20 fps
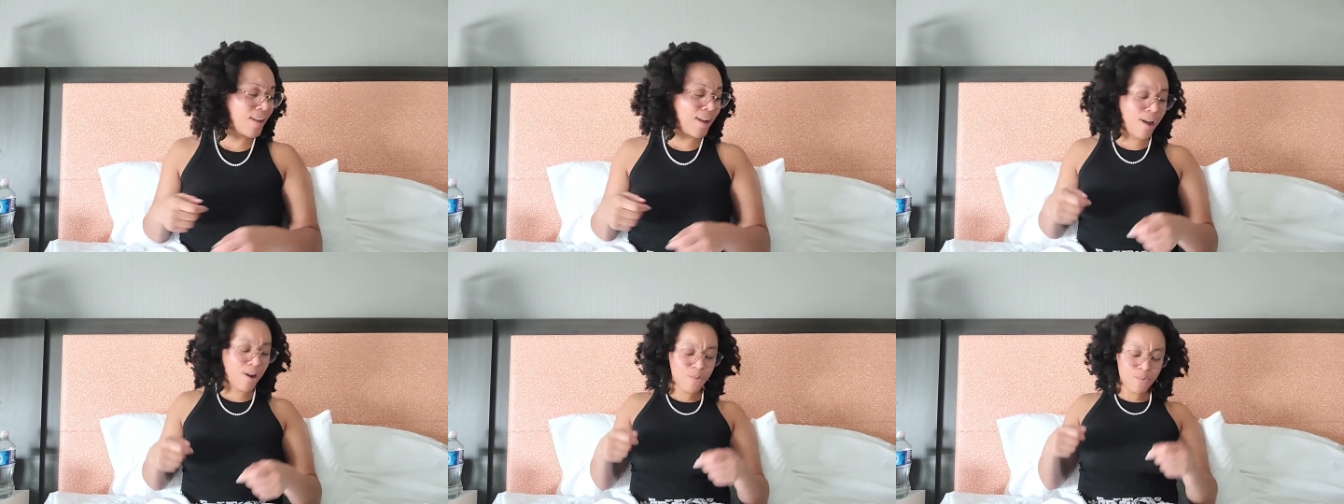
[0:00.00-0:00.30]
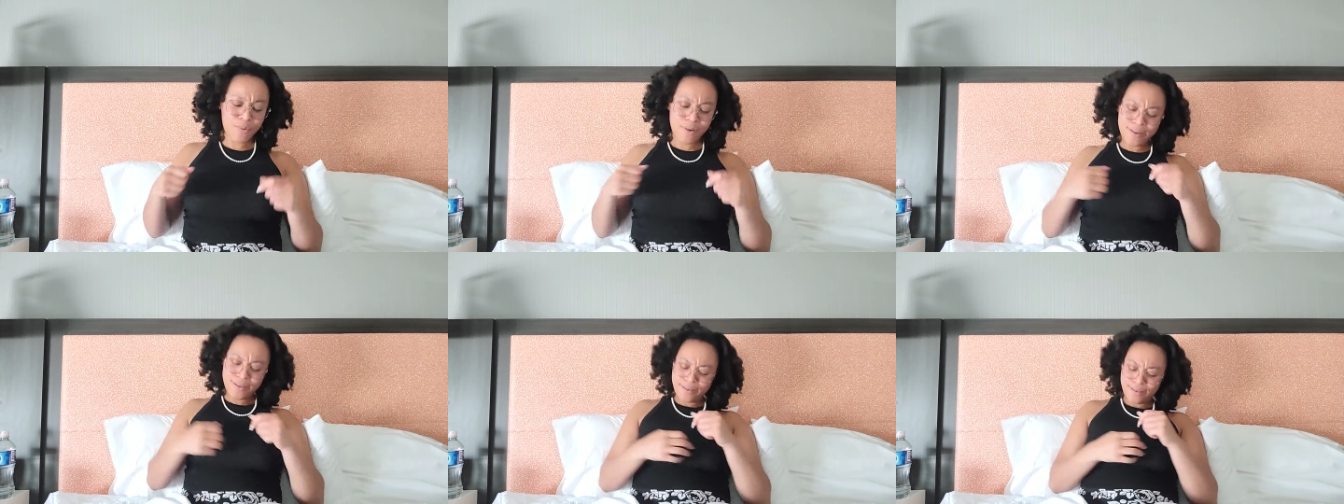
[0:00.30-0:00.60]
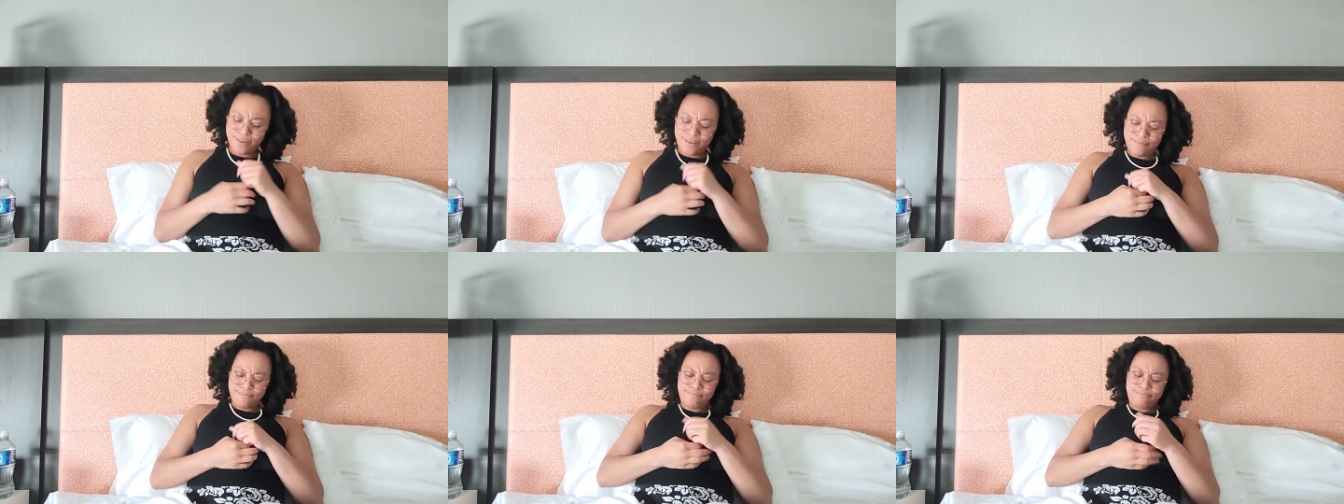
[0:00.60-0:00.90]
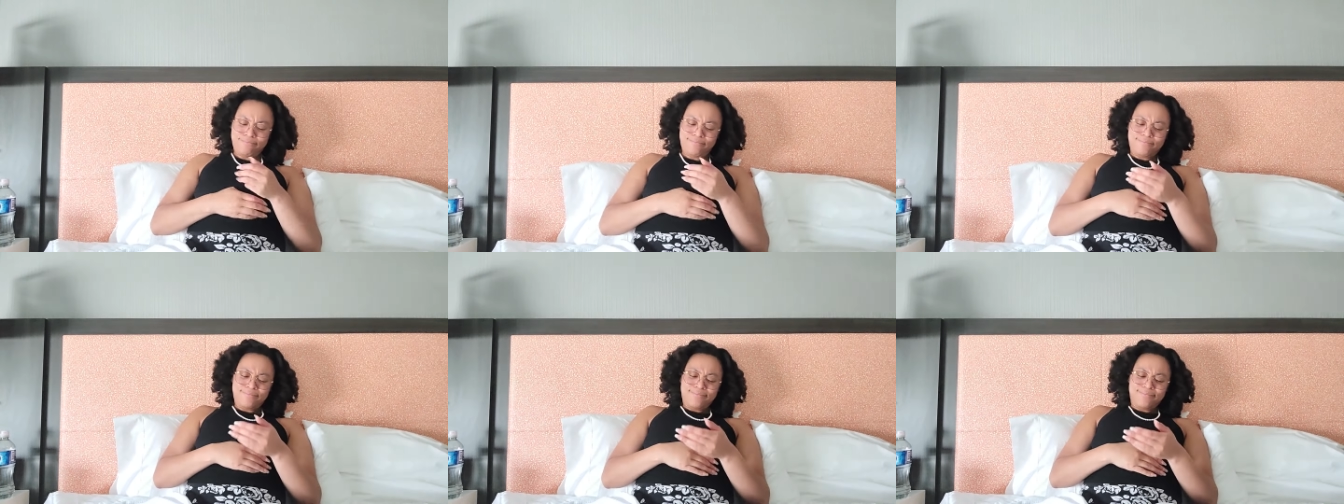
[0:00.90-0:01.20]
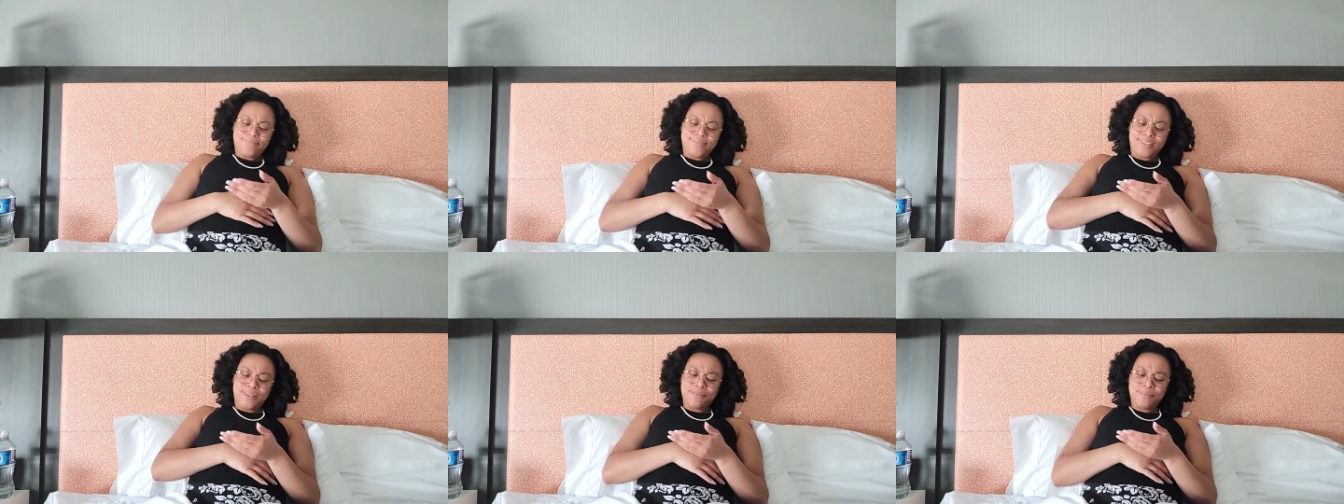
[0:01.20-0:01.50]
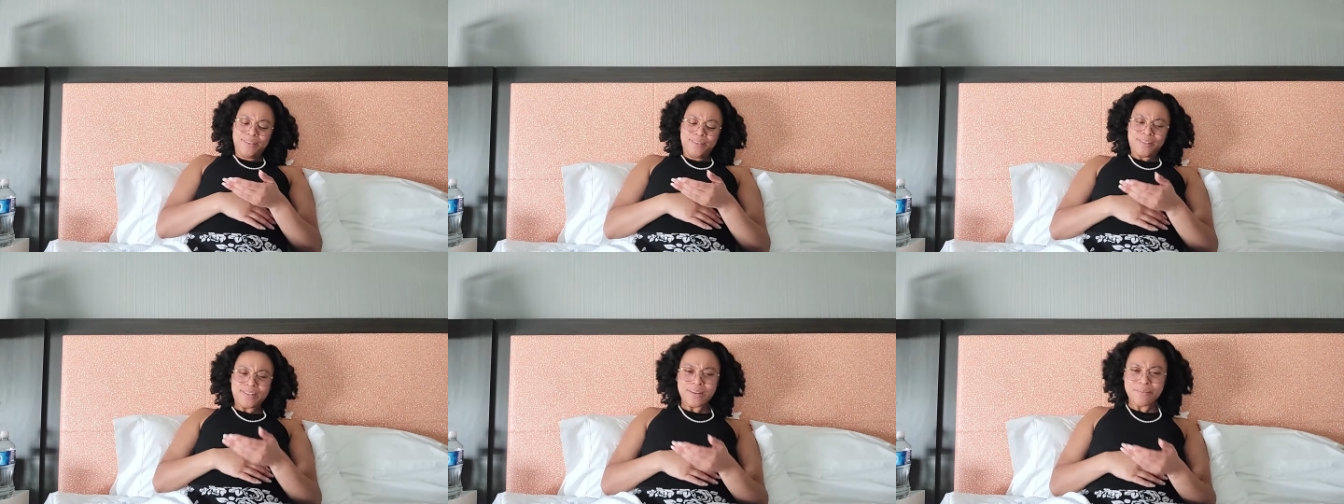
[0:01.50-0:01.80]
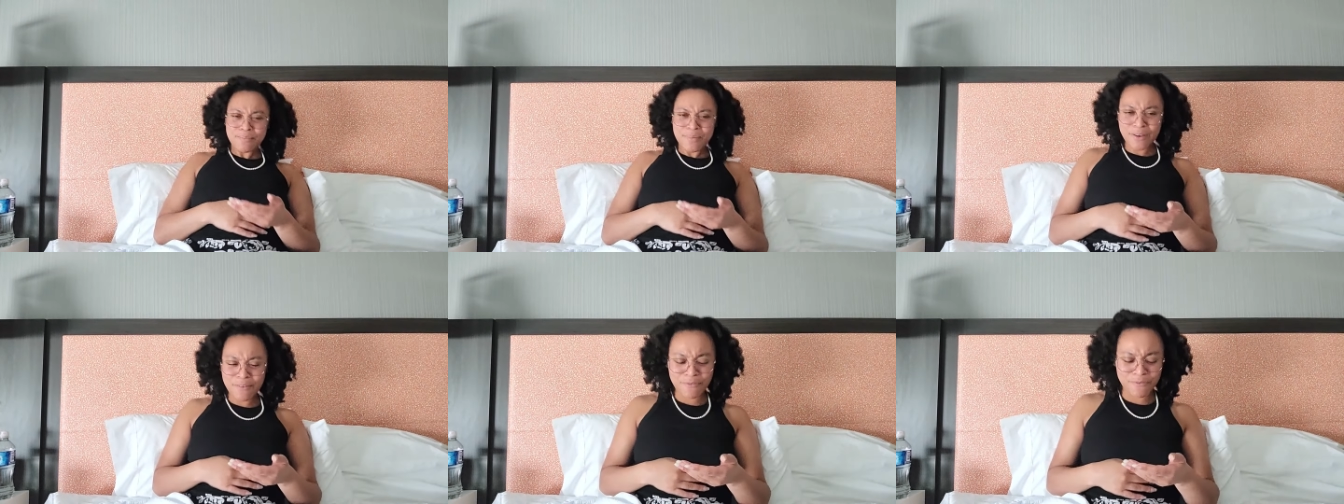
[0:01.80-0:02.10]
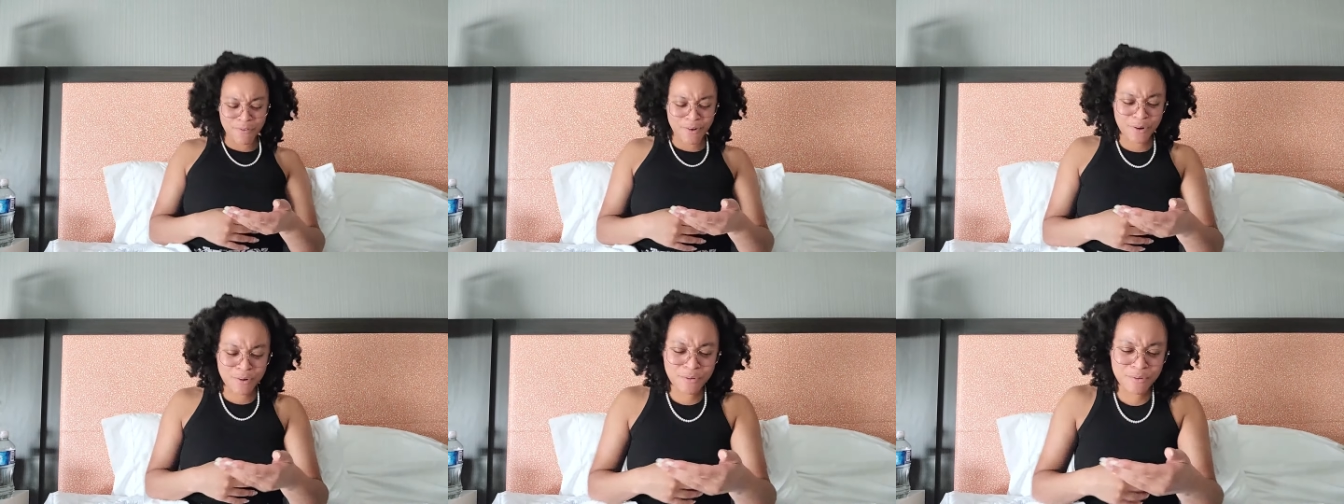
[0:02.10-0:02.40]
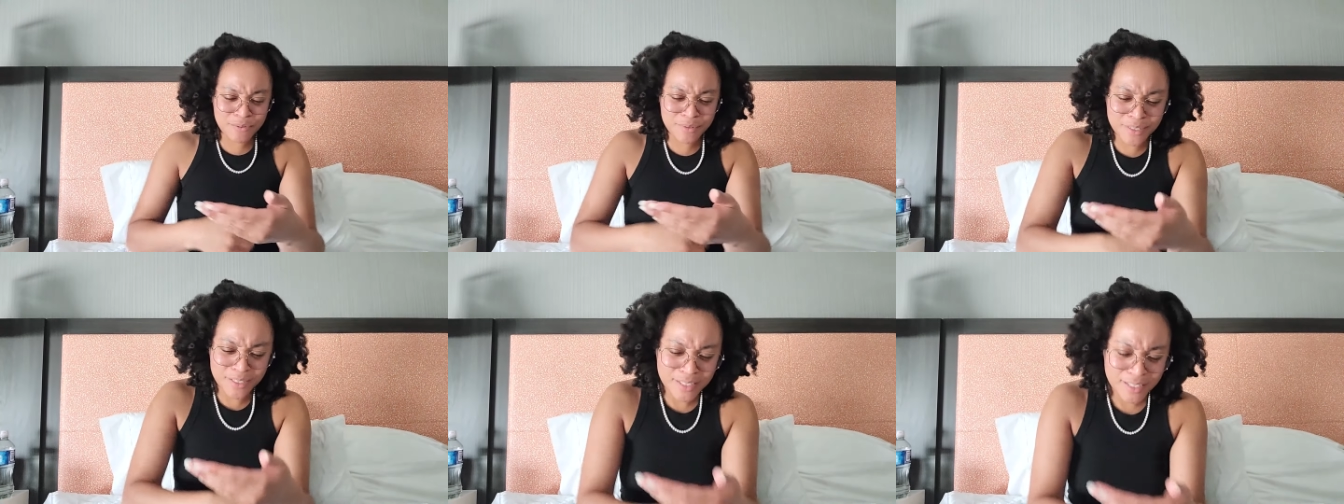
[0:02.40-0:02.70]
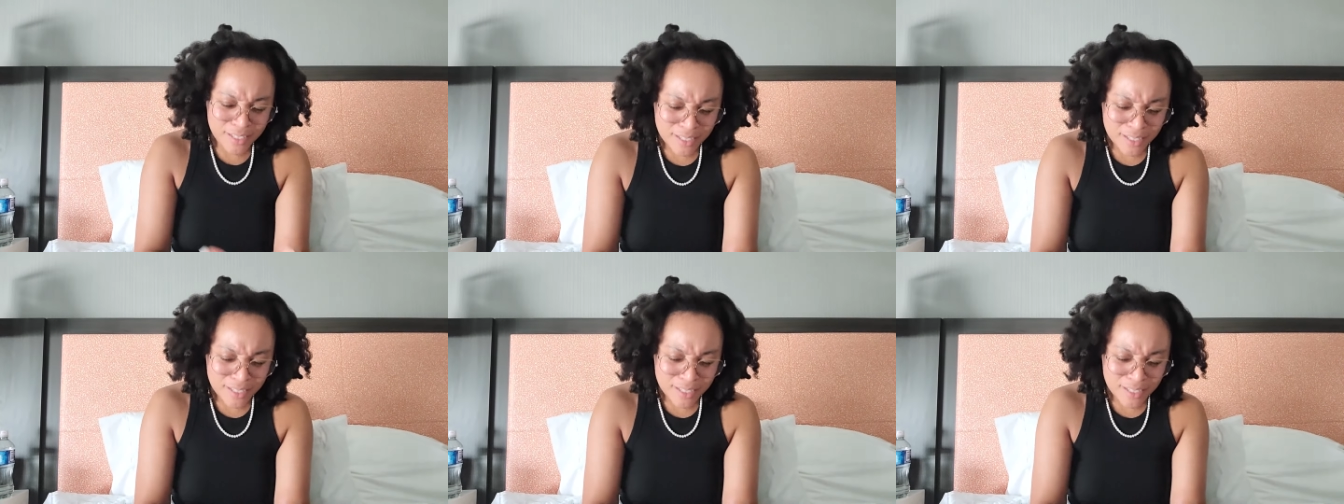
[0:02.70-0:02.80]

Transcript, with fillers: I wake up, I'm looking at my phone,